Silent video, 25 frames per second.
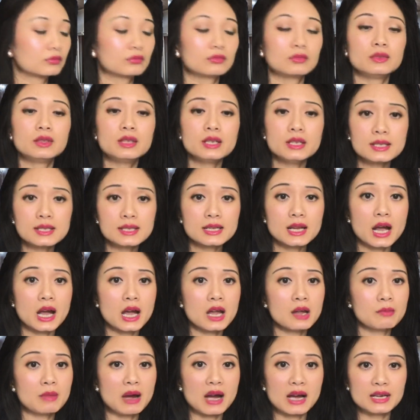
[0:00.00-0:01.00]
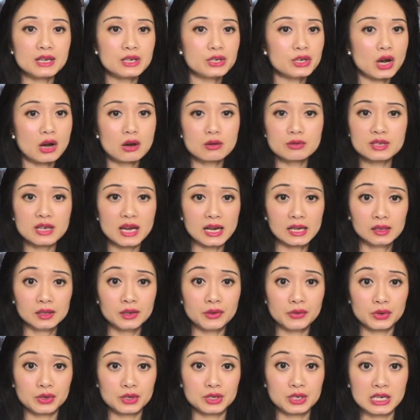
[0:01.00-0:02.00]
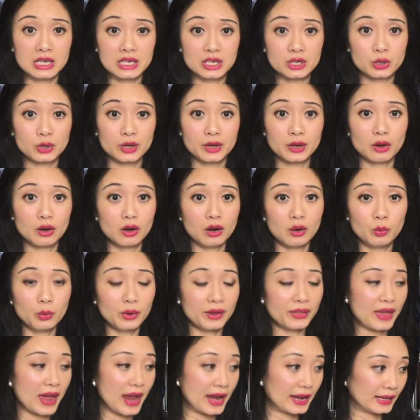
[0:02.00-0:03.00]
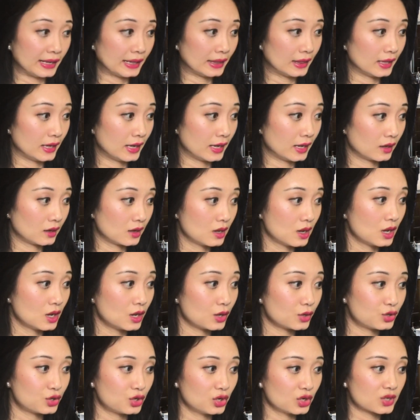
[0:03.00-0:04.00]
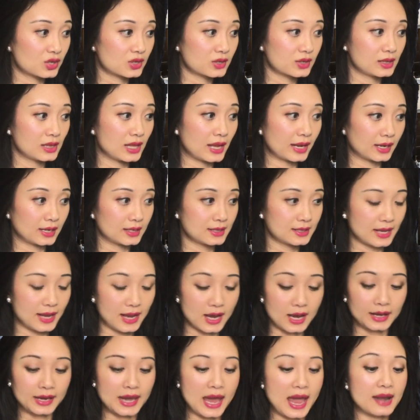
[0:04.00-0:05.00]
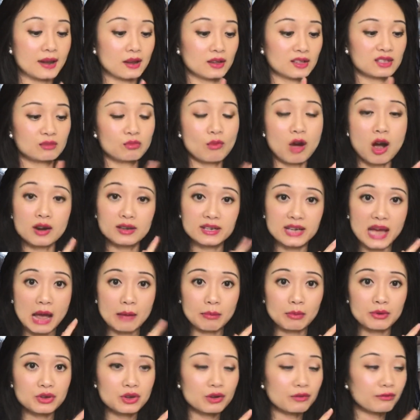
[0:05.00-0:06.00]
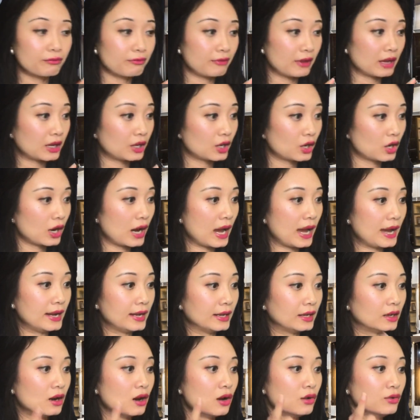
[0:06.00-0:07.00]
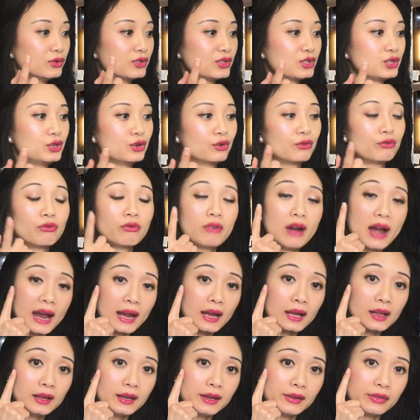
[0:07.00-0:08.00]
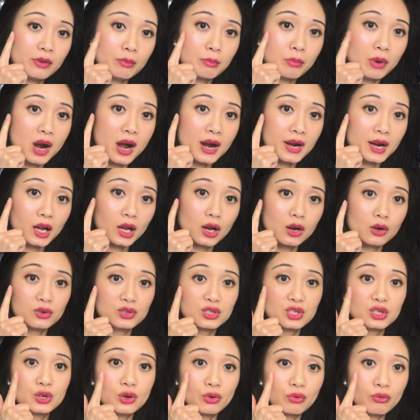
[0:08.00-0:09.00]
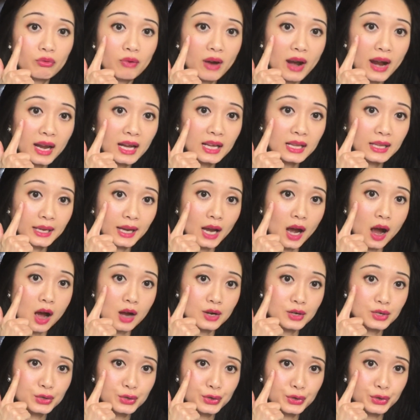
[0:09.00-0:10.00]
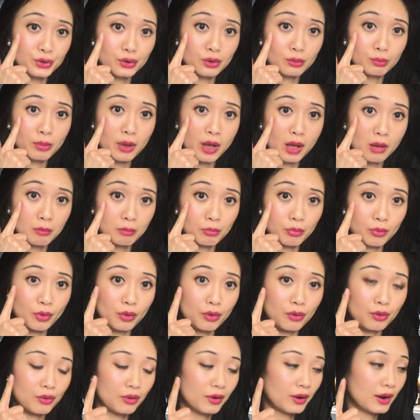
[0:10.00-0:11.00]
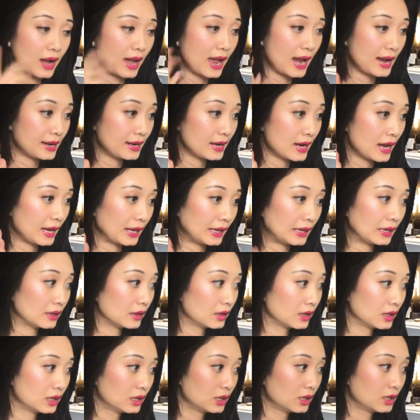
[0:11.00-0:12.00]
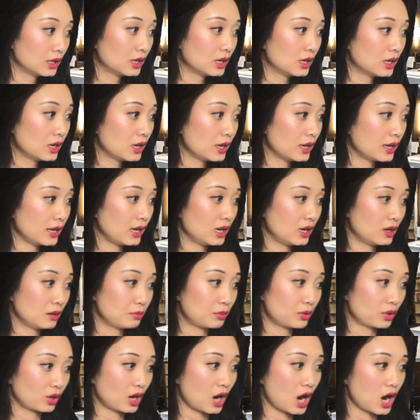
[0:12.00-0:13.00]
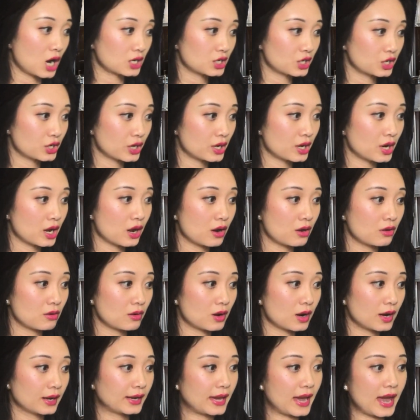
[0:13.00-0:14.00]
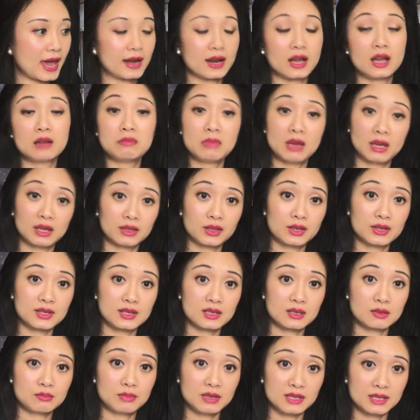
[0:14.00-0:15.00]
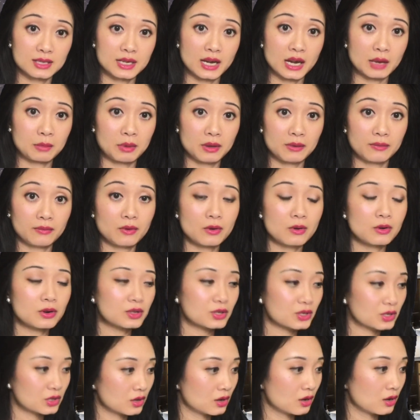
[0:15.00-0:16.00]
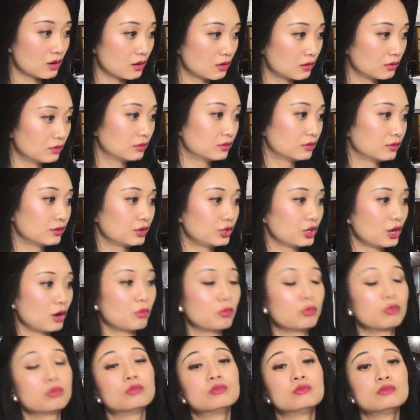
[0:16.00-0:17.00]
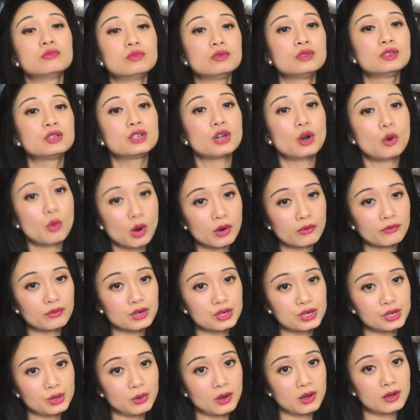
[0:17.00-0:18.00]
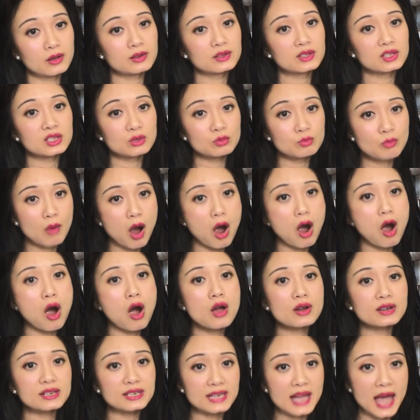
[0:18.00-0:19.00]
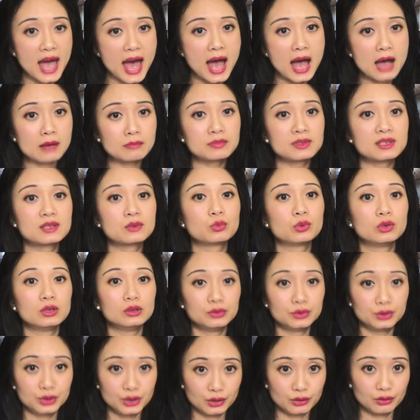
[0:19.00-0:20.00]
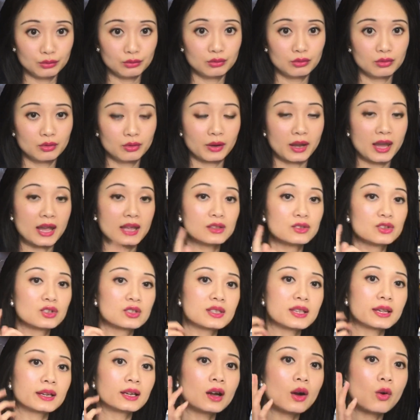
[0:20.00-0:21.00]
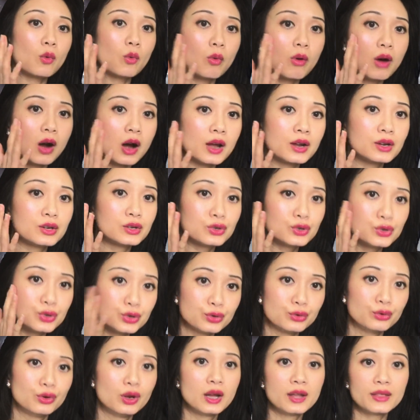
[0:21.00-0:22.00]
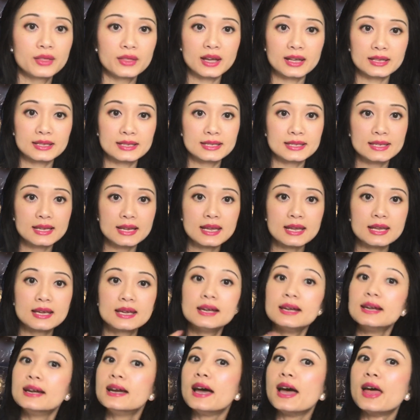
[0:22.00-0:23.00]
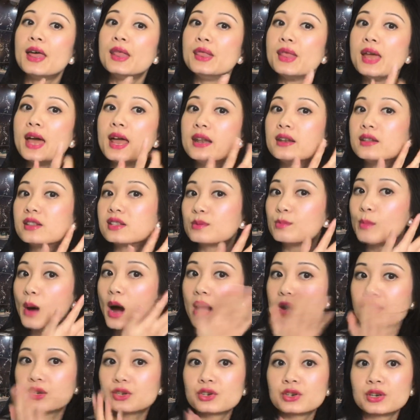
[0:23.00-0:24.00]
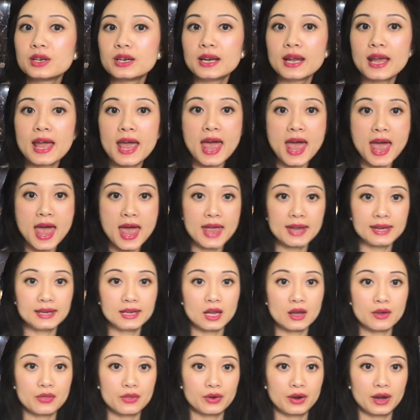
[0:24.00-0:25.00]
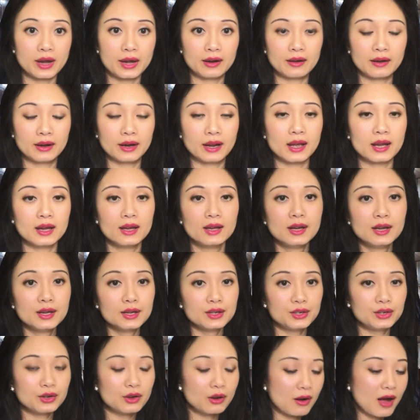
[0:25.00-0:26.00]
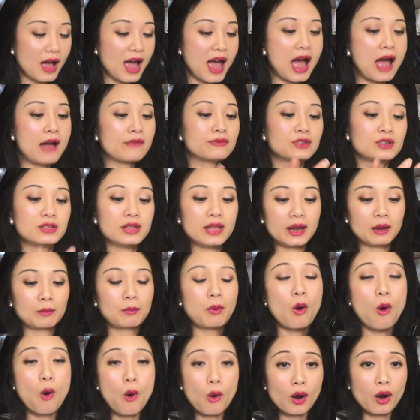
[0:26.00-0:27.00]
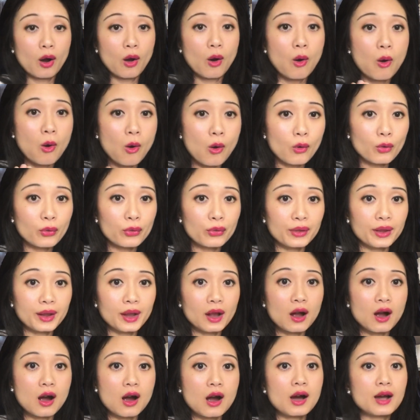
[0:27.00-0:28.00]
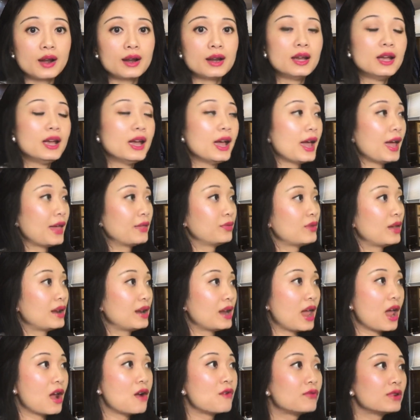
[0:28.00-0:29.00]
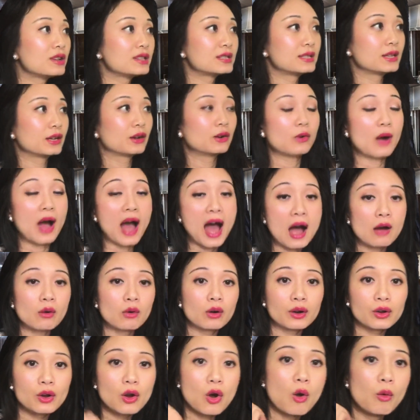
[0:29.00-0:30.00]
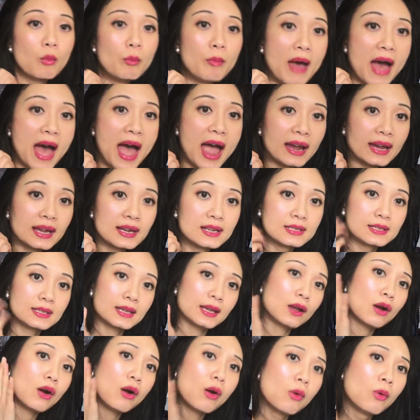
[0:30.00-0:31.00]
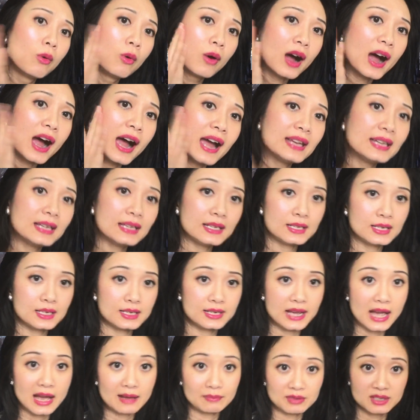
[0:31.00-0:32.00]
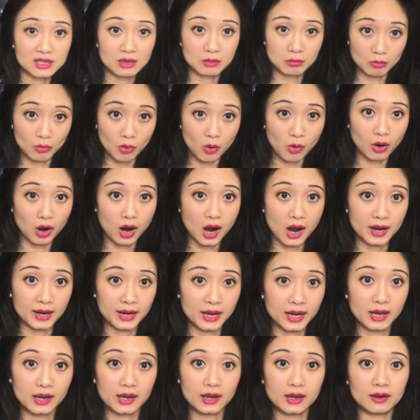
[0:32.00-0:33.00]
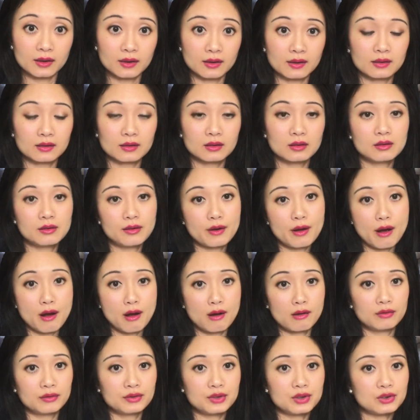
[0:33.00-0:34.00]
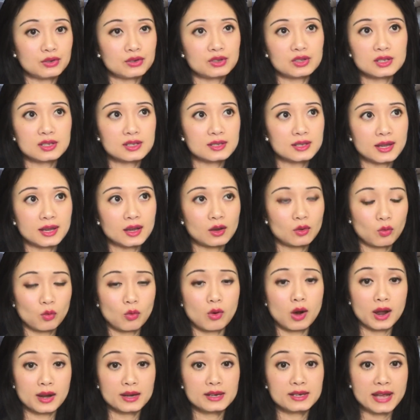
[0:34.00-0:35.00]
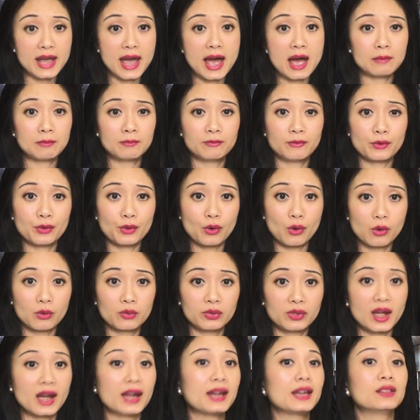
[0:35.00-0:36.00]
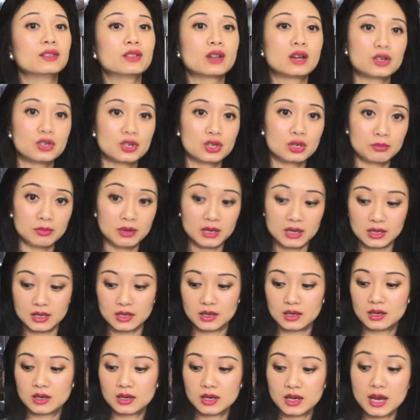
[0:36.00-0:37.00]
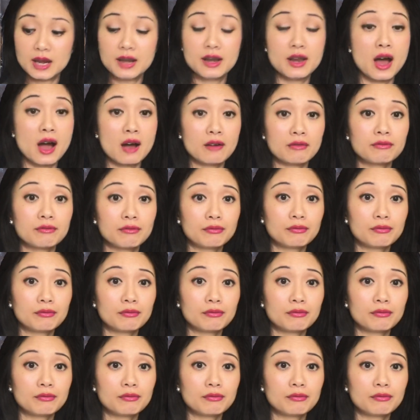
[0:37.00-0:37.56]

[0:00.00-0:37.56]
This time, I don't dilute the tea tree oil with anything. Just like I say again, a small dab on your finger and it goes directly, the product goes directly onto your pimple at night in a precaution note, again, I make this mistake before, so don't don't overdo it. Small dabs will do, okay? Just like a one, two, that's it. And then spot treat any other area. You don't have to like pour a whole thing on and then every single hour go back and say, oh, I need to dab some more on it. No, you just like one dab for the whole night. That should be enough.